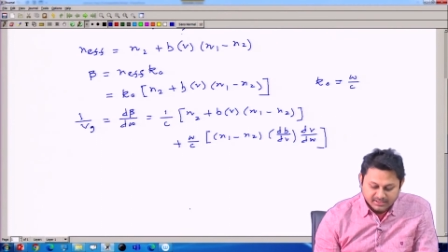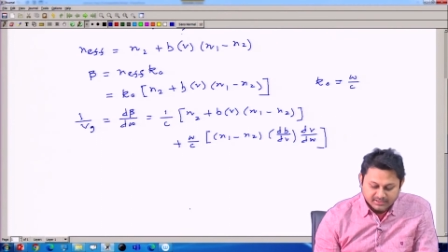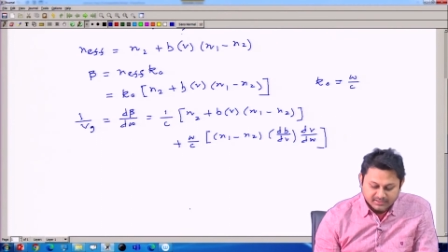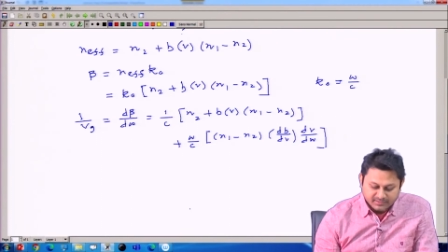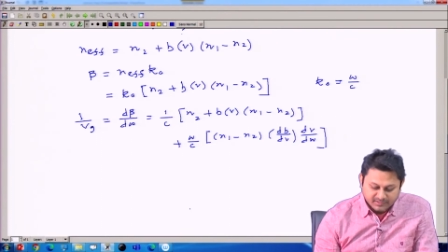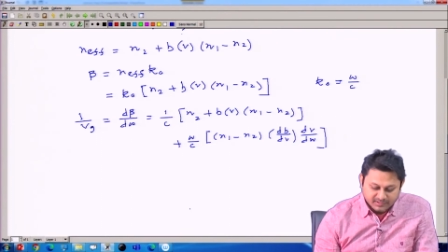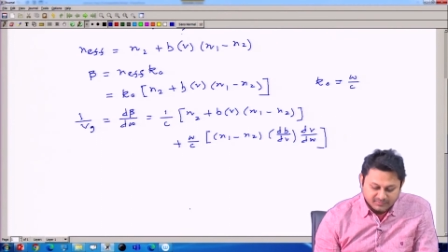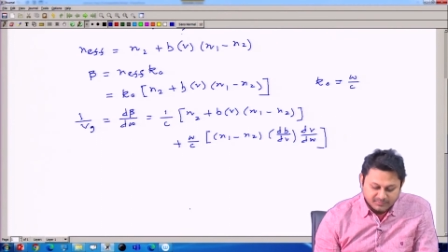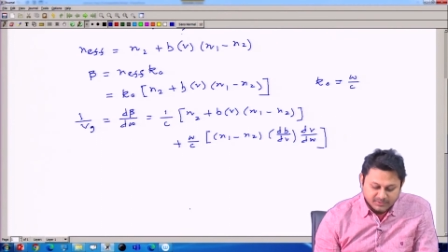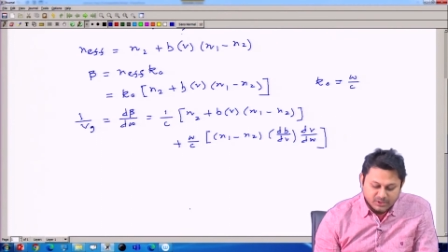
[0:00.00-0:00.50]

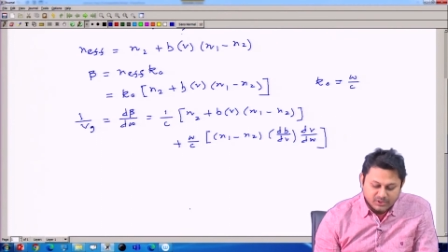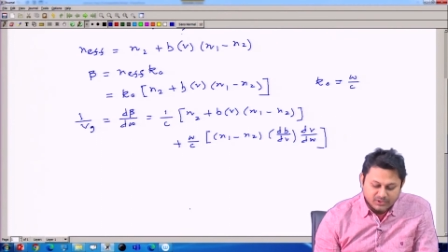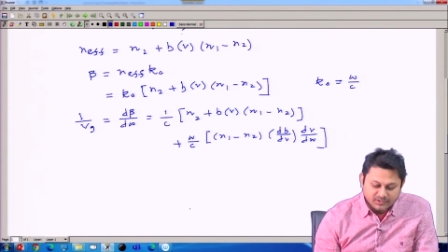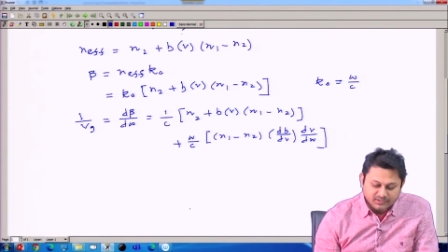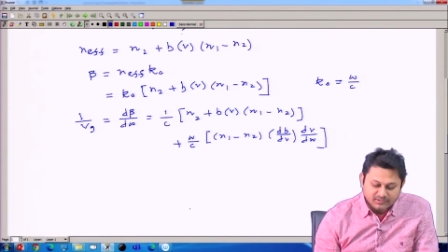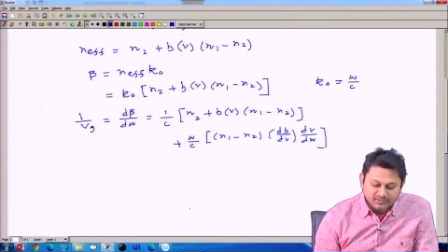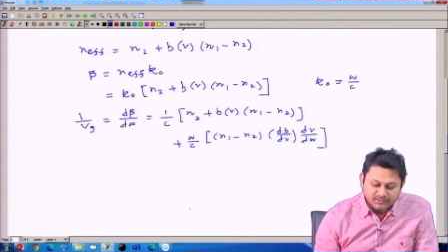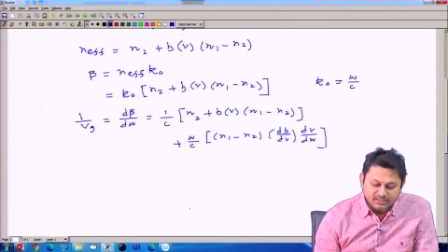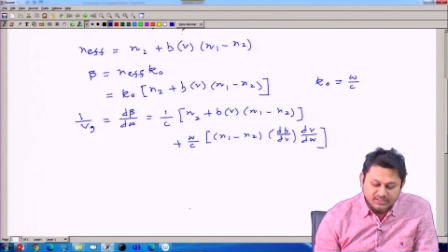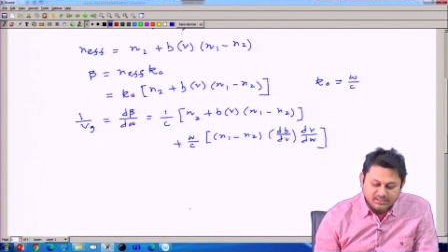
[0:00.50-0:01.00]
This is
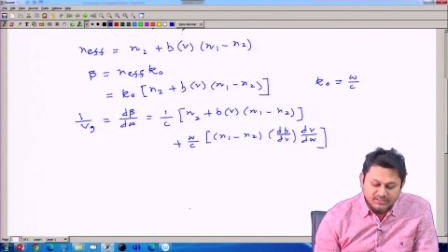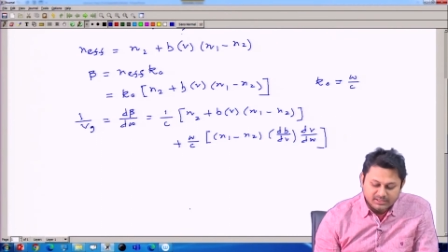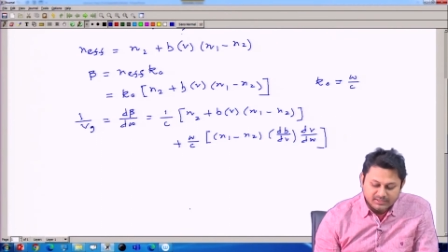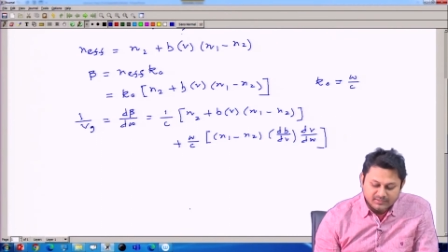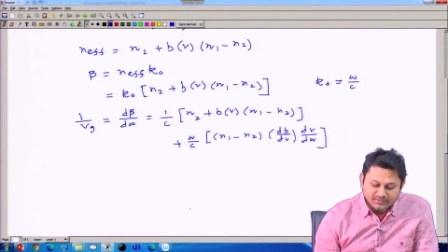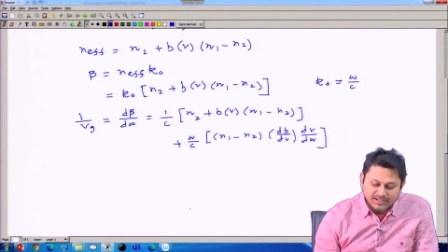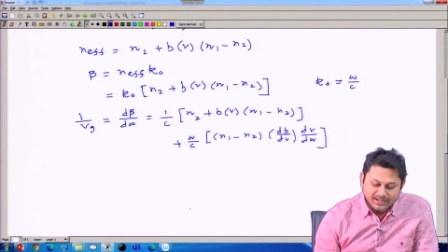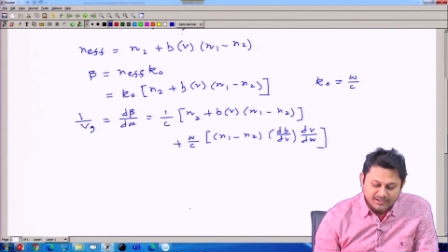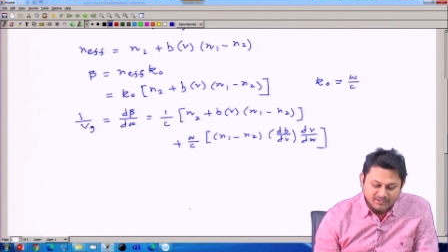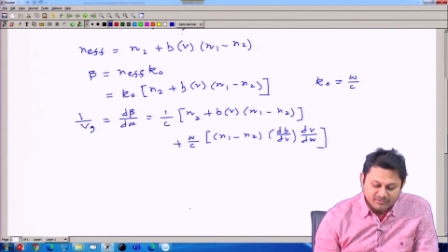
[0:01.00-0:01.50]
because in
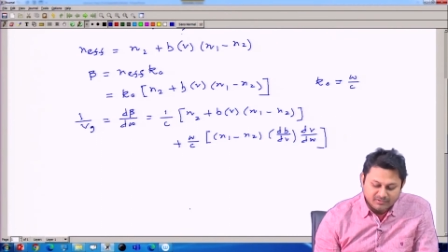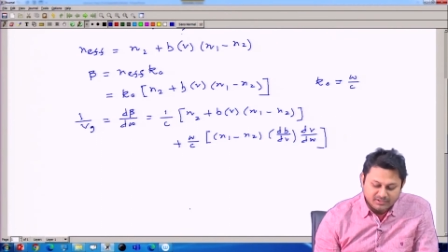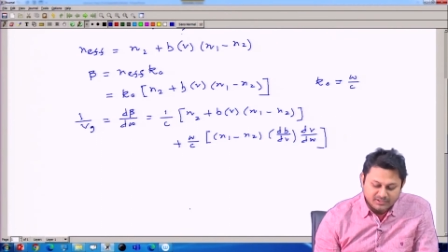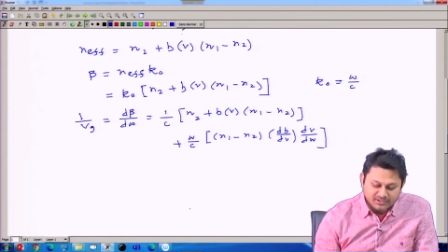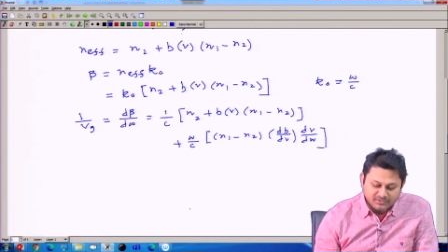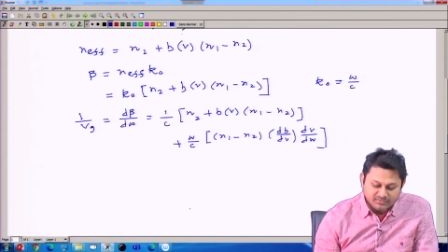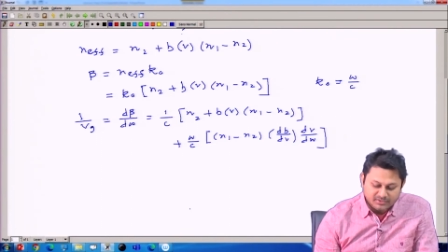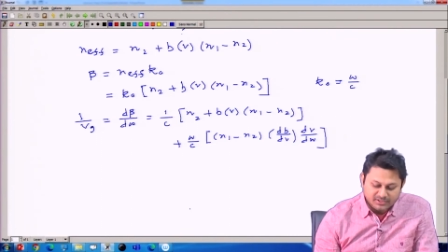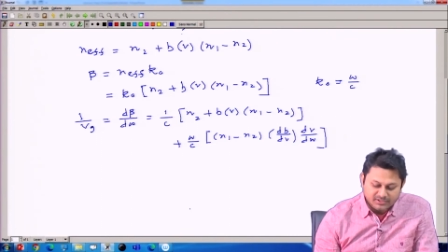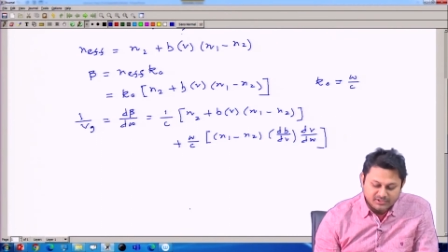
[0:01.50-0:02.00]
this
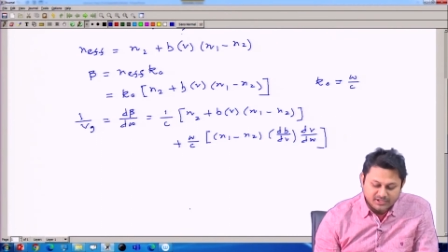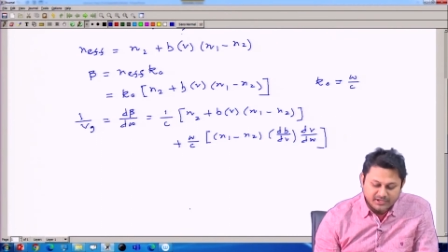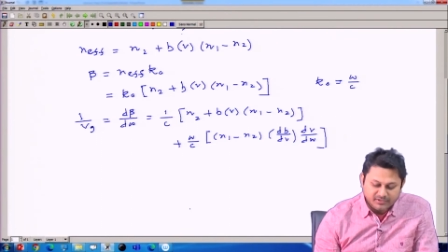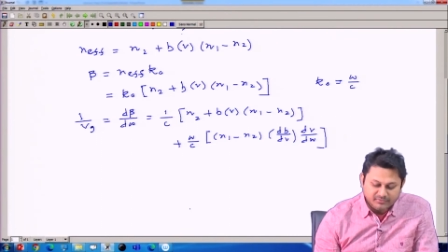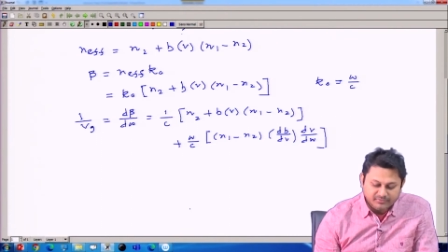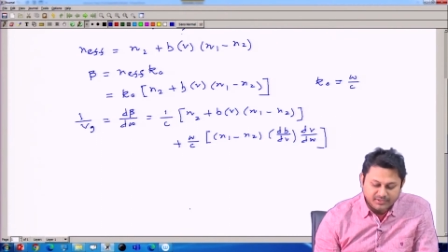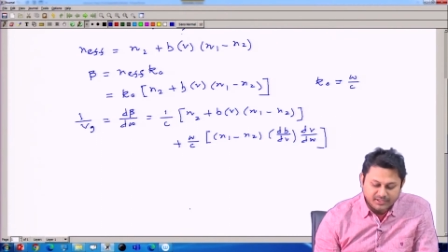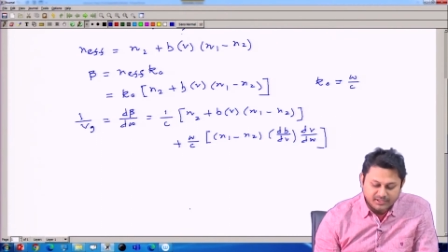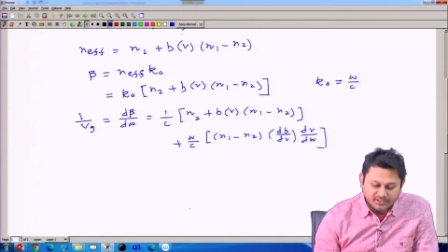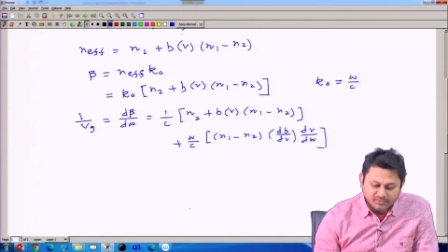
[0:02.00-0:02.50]
calculation we try
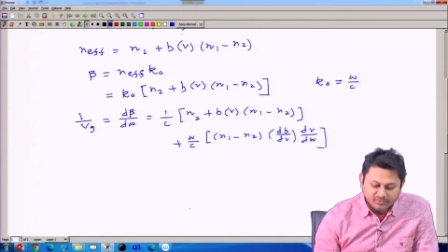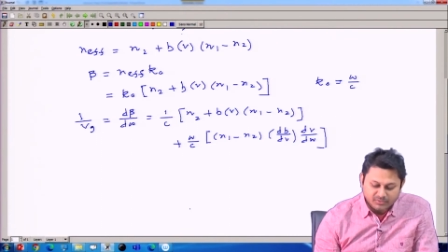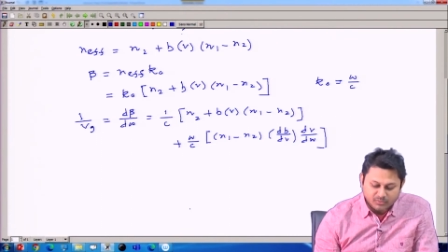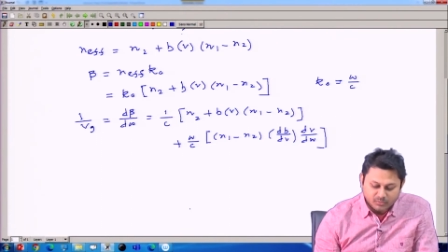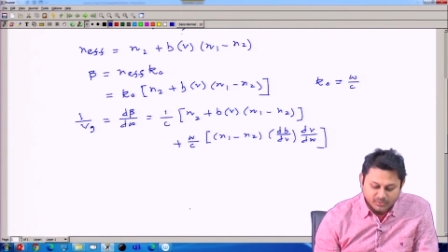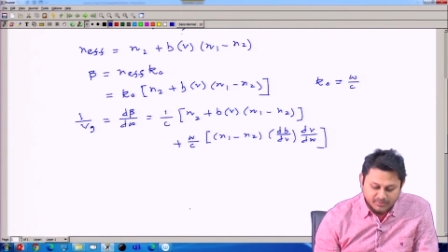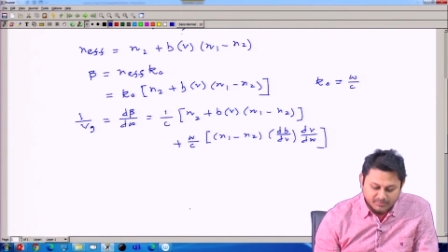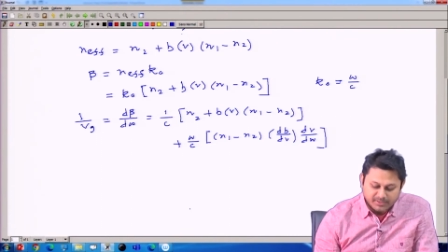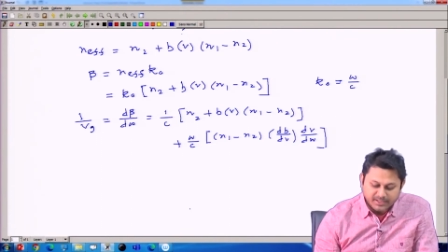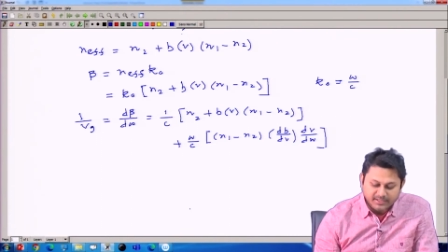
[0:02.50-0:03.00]
to find out
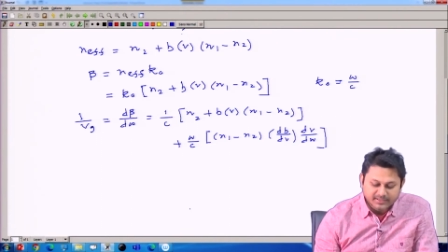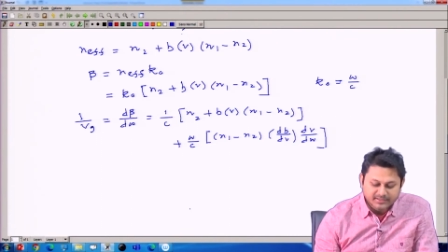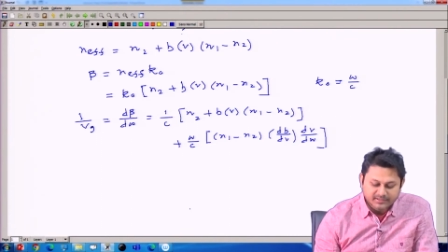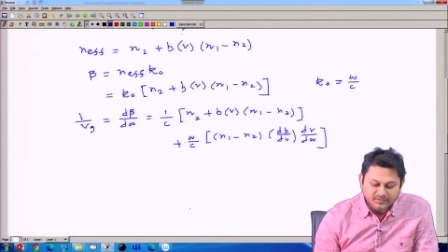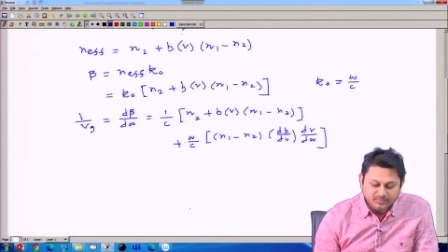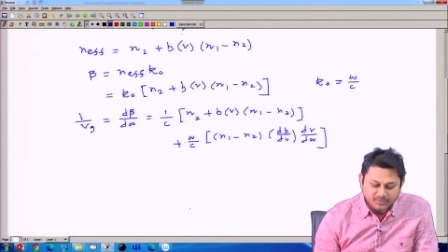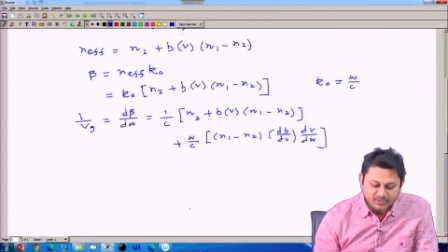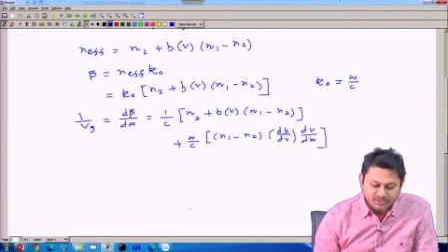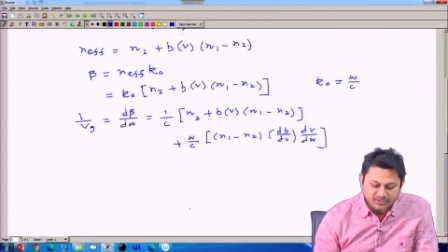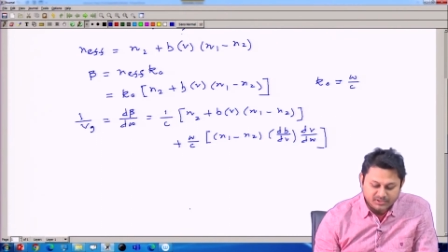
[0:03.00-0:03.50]
the waveguide
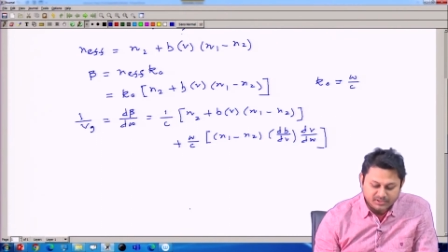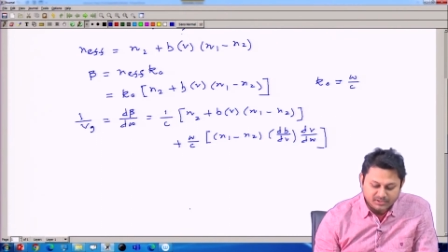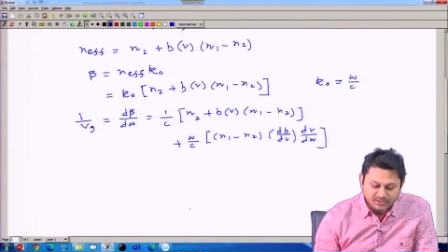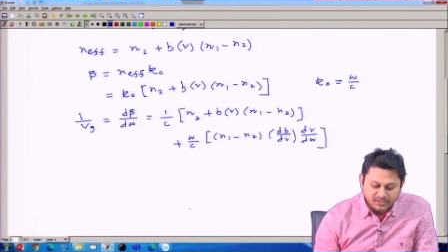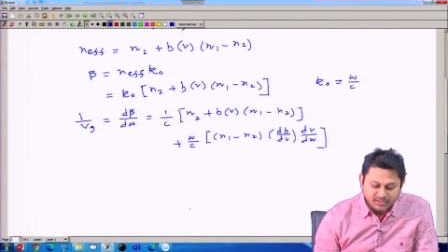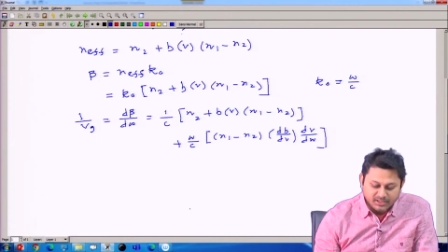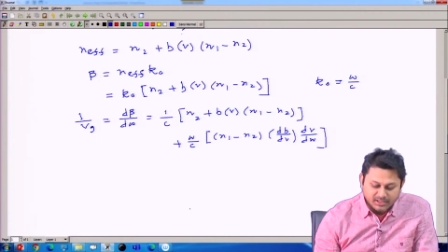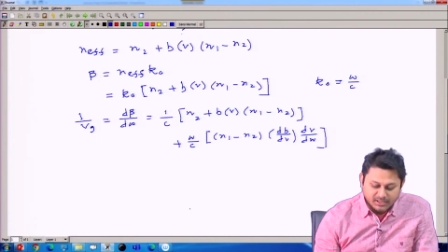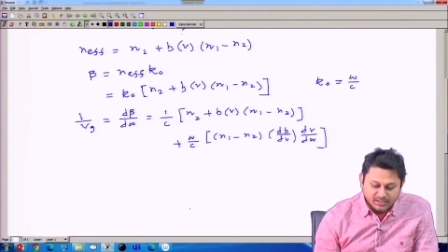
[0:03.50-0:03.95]
dispersion